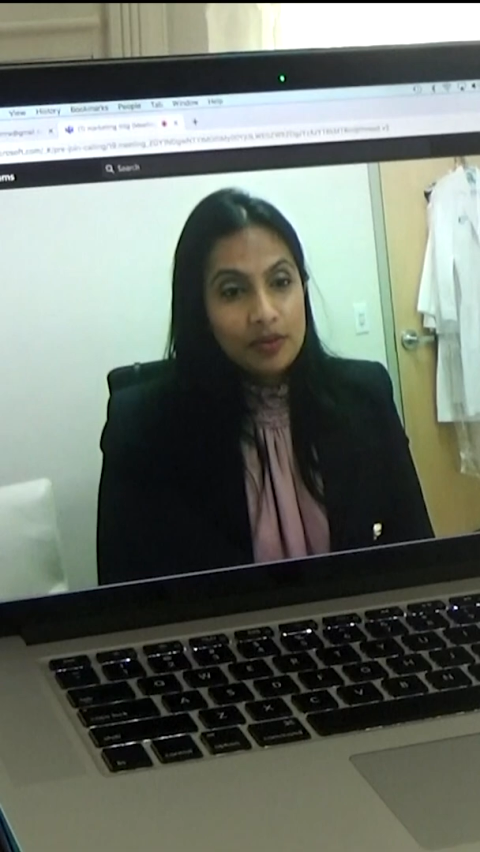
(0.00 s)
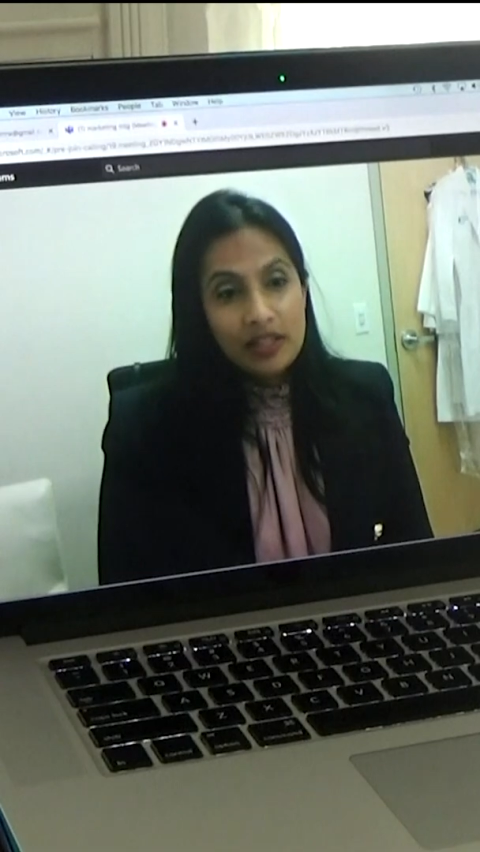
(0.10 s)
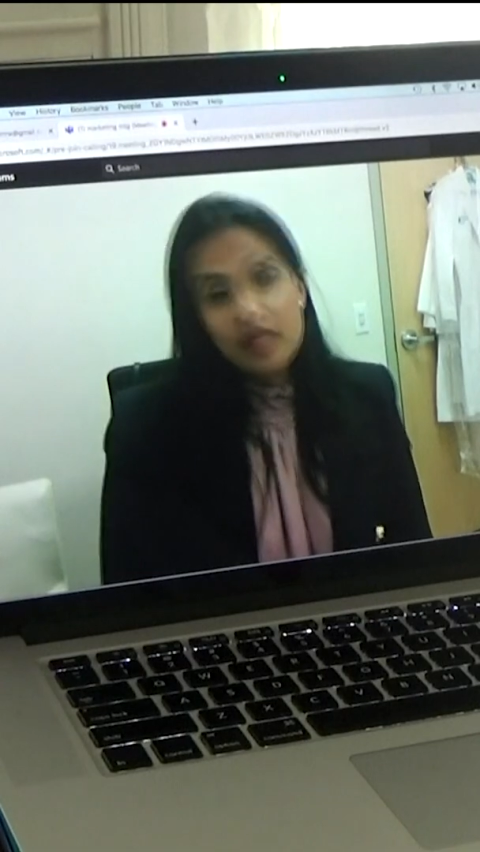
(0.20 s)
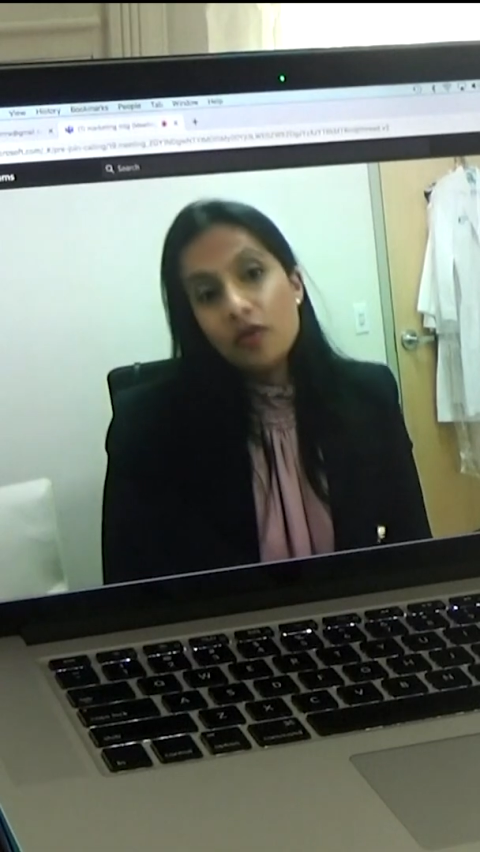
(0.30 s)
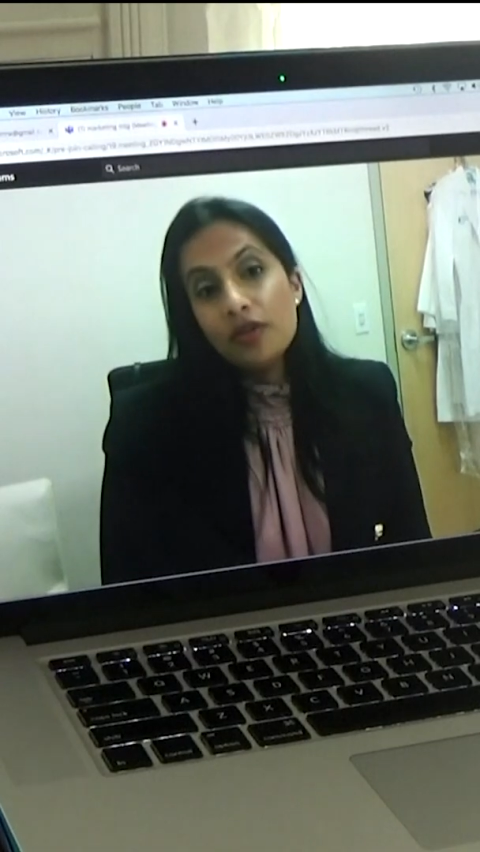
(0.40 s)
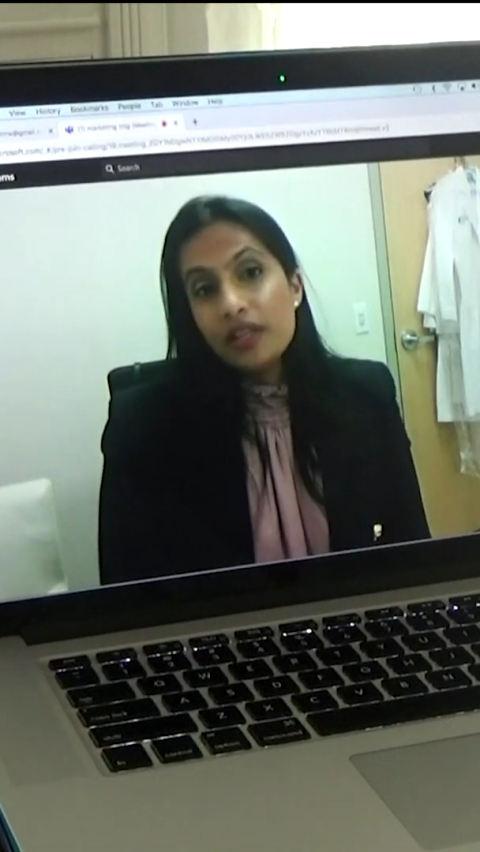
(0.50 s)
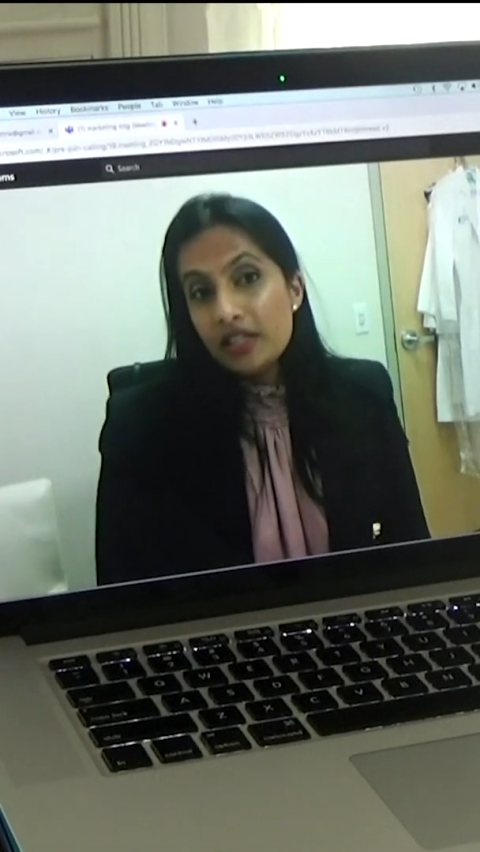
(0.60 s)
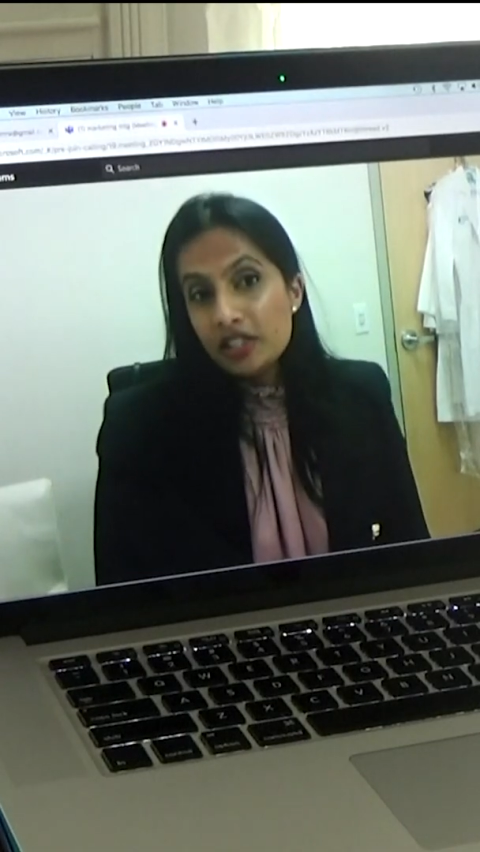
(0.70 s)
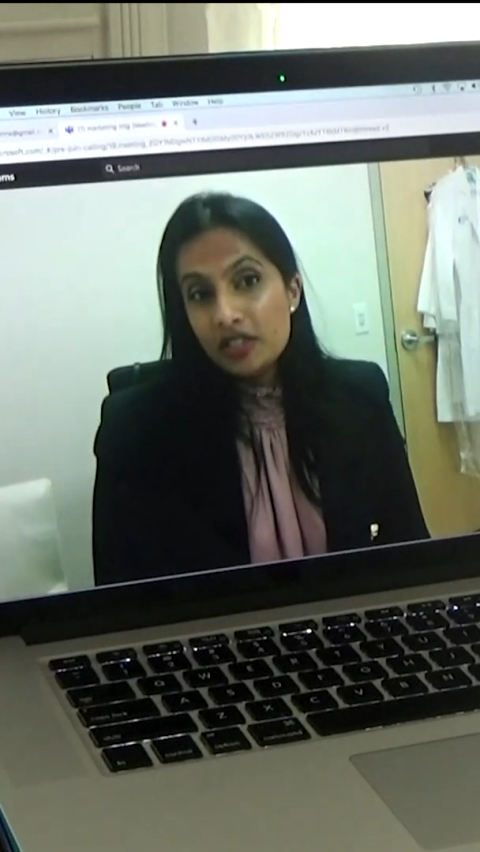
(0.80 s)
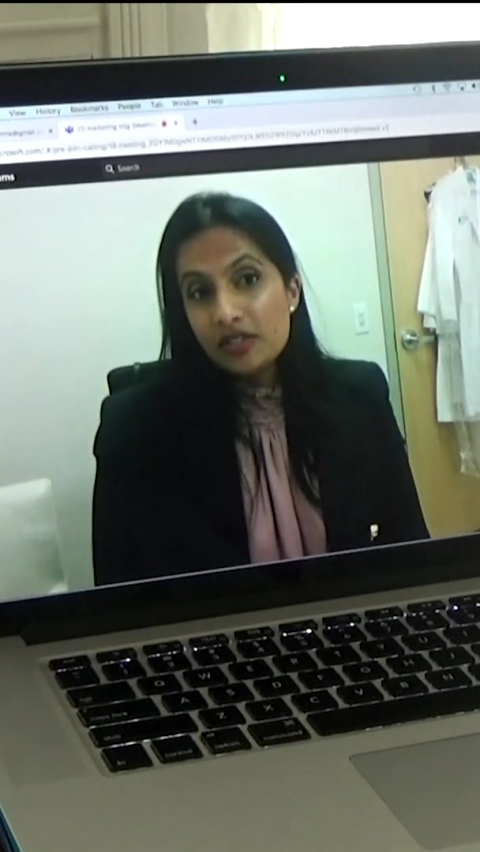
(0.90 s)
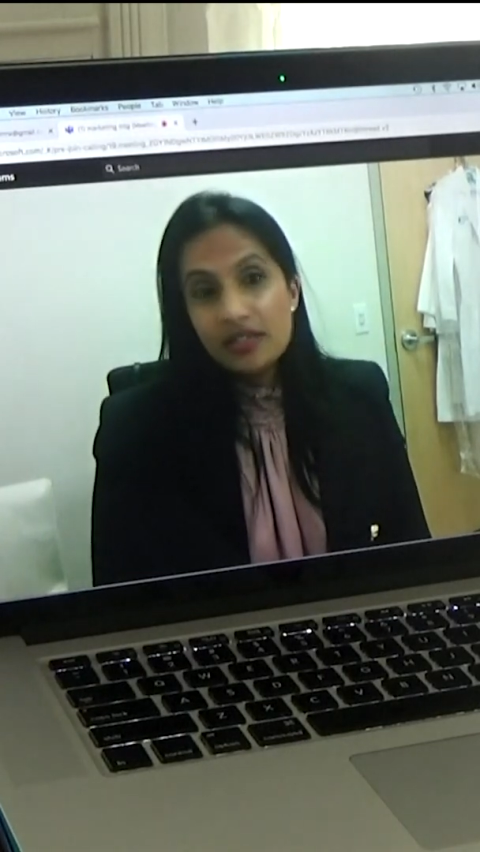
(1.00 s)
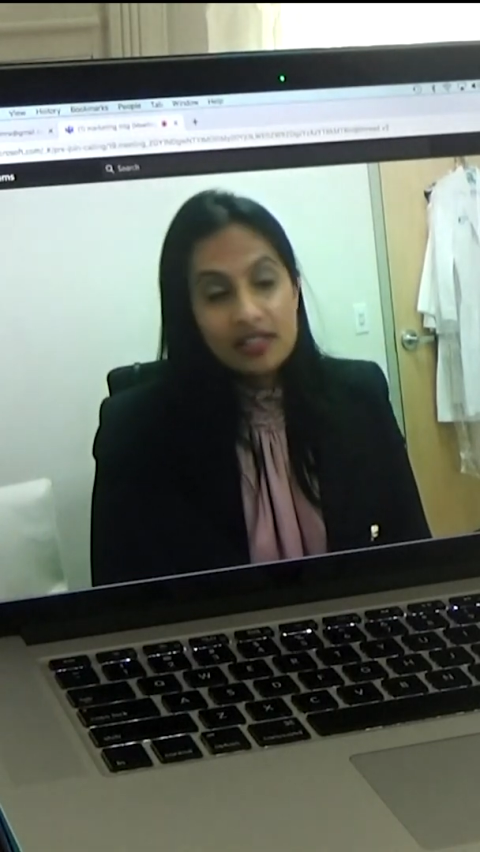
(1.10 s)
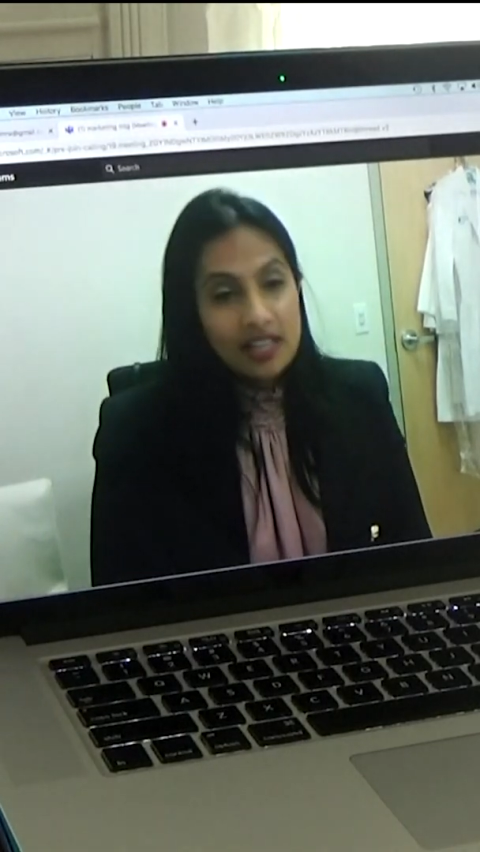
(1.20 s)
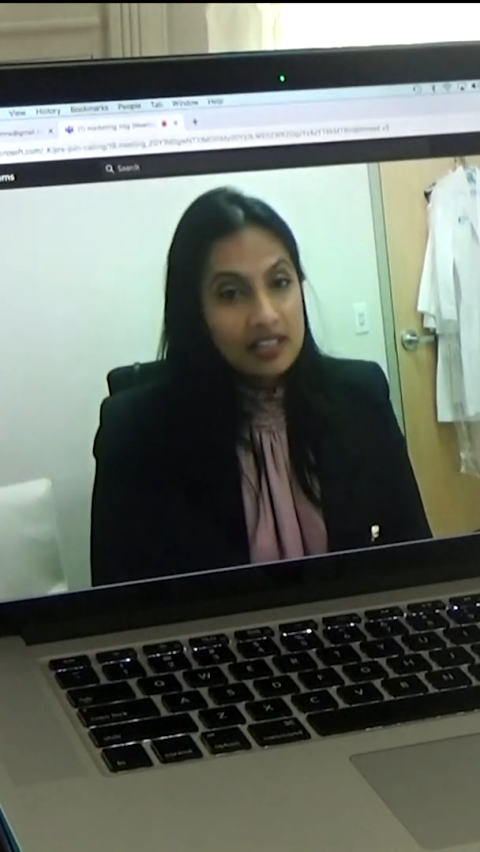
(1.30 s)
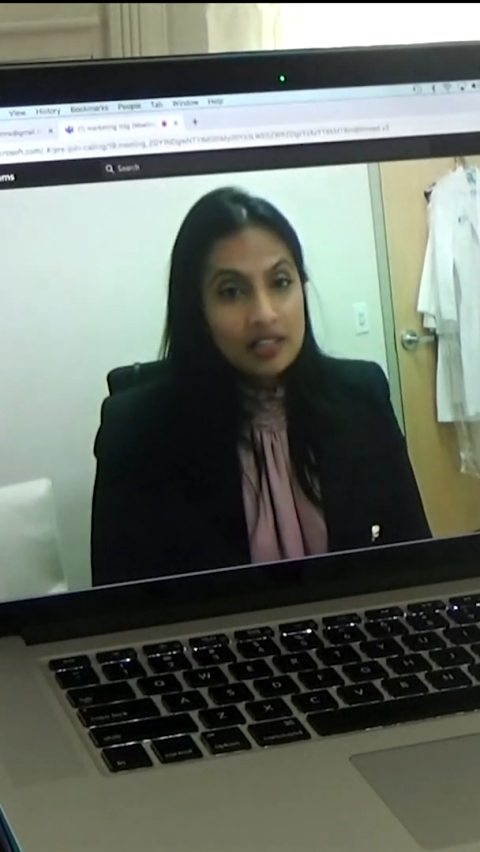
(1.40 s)
or they just
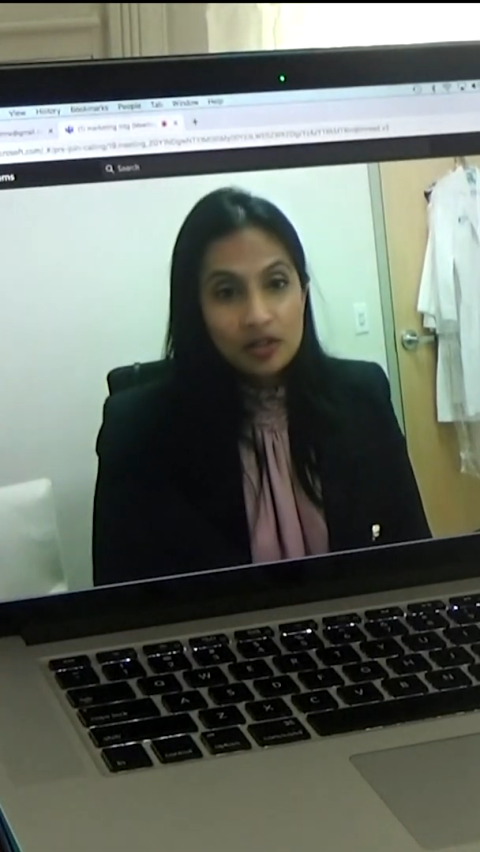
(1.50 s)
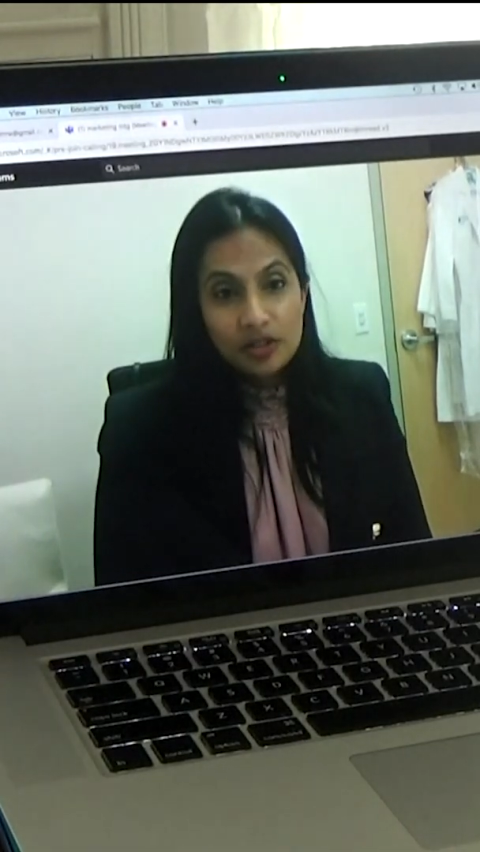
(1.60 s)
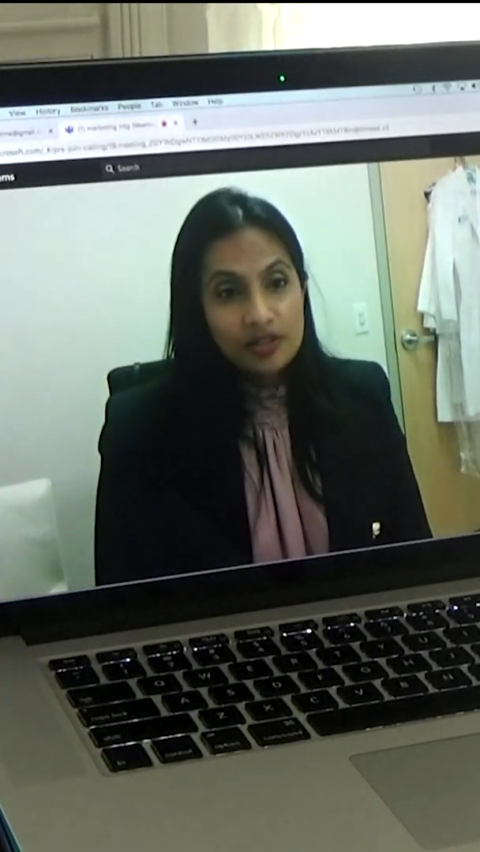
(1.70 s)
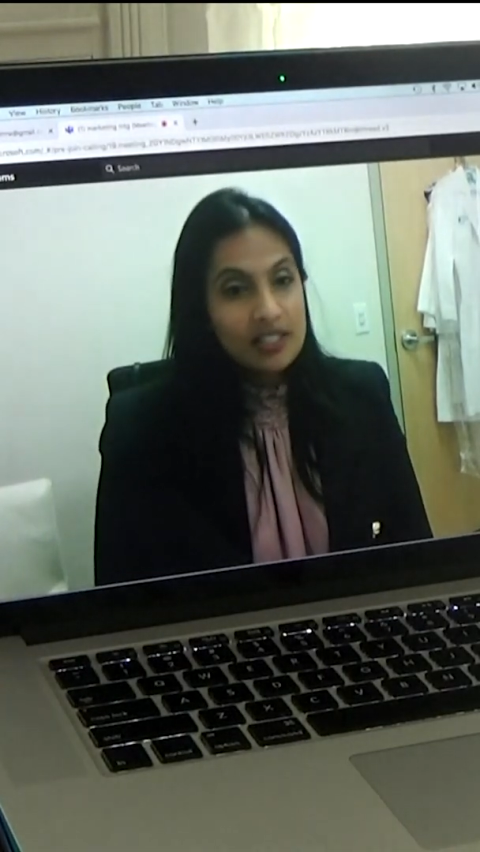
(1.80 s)
take social